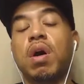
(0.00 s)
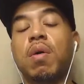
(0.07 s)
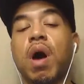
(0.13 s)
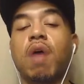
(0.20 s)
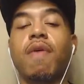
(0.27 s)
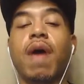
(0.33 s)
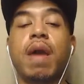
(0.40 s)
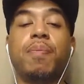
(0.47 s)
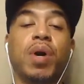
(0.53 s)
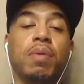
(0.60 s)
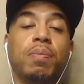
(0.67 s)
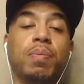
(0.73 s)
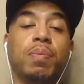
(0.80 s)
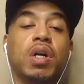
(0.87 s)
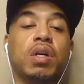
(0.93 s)
All right,
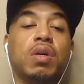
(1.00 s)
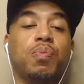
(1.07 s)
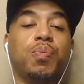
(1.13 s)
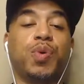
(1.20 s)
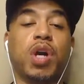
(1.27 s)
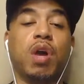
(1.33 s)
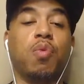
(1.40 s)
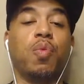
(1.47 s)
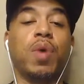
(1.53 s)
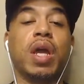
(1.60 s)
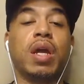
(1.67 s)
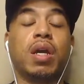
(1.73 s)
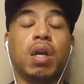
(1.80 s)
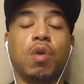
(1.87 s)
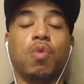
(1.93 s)
but can
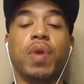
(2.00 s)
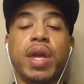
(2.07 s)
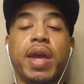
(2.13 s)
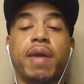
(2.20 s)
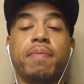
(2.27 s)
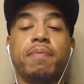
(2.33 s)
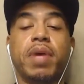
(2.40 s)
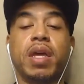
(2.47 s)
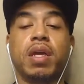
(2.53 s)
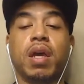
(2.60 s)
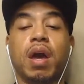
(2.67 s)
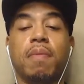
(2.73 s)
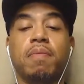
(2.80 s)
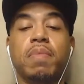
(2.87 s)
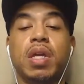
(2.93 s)
we admit
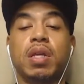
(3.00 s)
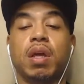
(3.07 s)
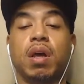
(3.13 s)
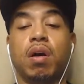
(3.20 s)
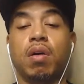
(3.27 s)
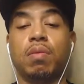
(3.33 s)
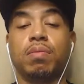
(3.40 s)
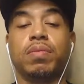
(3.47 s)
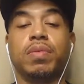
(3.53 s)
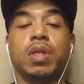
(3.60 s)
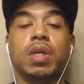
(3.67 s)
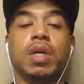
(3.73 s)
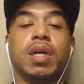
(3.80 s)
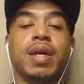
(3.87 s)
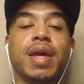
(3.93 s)

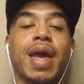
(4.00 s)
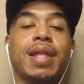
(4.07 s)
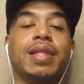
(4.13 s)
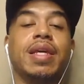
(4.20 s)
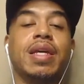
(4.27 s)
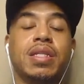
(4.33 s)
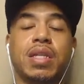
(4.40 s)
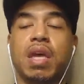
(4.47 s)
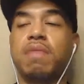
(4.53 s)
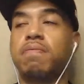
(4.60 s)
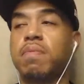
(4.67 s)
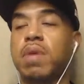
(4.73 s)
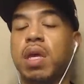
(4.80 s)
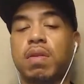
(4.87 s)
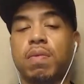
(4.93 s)
at least
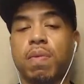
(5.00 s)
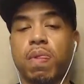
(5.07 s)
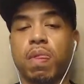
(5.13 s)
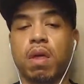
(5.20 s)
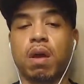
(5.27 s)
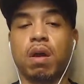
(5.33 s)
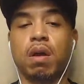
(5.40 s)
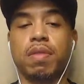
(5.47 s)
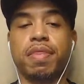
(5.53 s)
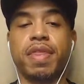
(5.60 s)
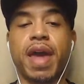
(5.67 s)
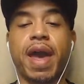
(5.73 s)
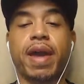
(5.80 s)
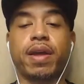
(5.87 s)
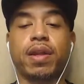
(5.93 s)
admit
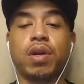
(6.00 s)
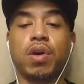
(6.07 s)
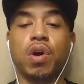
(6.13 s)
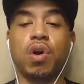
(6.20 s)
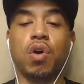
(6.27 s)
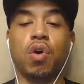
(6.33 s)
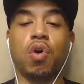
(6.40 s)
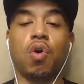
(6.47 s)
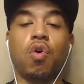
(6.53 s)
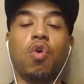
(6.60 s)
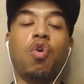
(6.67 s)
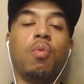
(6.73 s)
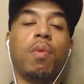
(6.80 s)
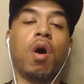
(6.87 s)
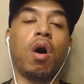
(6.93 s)
that
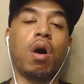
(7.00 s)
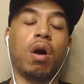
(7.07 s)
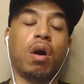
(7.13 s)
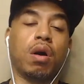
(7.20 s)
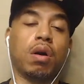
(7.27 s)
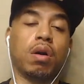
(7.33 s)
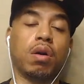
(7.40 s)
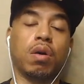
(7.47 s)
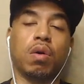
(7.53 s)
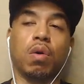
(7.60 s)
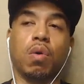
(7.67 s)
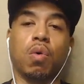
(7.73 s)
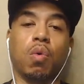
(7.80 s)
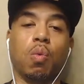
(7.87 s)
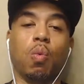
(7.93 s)
Umar,
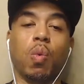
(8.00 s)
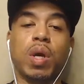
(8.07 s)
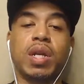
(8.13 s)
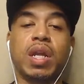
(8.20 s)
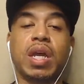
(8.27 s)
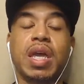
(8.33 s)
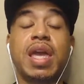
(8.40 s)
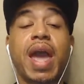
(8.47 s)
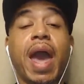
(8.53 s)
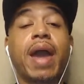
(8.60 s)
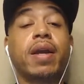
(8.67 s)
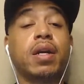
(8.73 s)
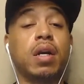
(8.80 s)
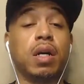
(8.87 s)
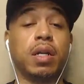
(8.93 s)
when he
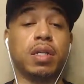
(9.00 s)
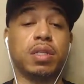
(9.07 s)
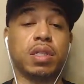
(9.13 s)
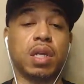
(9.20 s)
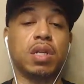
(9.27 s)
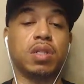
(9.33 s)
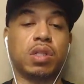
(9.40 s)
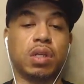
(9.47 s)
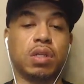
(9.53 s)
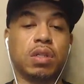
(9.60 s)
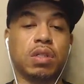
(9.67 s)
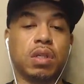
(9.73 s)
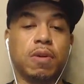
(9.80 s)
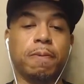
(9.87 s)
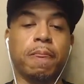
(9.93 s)
had good
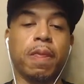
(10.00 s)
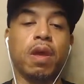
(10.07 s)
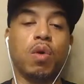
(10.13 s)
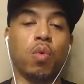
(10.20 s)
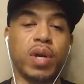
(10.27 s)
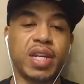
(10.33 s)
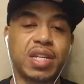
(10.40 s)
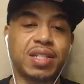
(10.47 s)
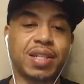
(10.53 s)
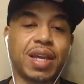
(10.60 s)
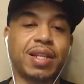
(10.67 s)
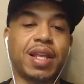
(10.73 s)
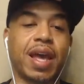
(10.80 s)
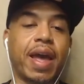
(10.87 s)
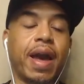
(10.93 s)
intentions, when he
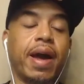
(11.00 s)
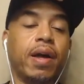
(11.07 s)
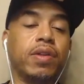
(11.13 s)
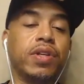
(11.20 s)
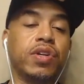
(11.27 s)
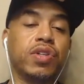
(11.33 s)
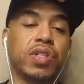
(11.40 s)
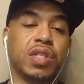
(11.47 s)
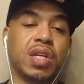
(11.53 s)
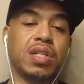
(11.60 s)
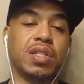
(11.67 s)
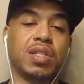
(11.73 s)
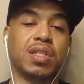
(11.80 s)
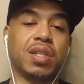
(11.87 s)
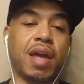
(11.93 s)
said the elders need
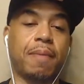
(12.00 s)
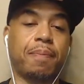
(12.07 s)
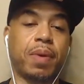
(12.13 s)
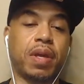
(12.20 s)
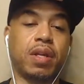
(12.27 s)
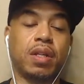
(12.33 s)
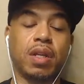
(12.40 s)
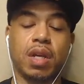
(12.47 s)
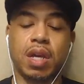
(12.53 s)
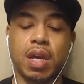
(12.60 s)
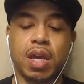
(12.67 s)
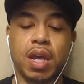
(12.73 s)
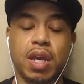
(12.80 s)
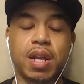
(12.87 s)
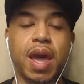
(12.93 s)
to step in
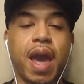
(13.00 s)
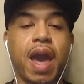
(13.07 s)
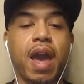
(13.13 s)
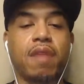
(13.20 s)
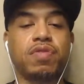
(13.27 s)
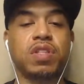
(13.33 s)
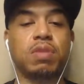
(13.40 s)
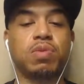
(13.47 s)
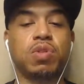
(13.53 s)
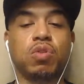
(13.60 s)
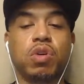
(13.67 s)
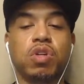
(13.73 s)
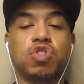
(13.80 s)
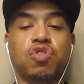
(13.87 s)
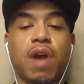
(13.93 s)
and have some
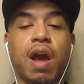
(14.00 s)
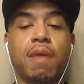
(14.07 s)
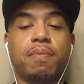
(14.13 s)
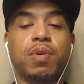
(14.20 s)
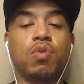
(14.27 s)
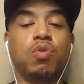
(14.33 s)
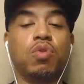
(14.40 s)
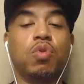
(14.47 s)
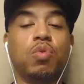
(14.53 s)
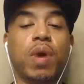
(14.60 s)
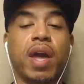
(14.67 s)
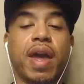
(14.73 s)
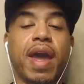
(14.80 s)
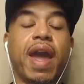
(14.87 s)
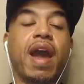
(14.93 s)
sort of tribunal
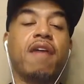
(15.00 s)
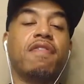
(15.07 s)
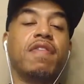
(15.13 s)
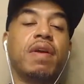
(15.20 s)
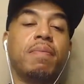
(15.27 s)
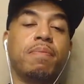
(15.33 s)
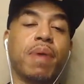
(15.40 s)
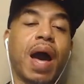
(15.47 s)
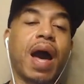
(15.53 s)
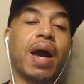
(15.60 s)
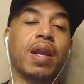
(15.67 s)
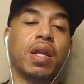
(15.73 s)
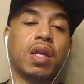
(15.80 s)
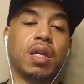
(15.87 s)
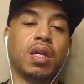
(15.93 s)
where
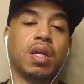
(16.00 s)
everybody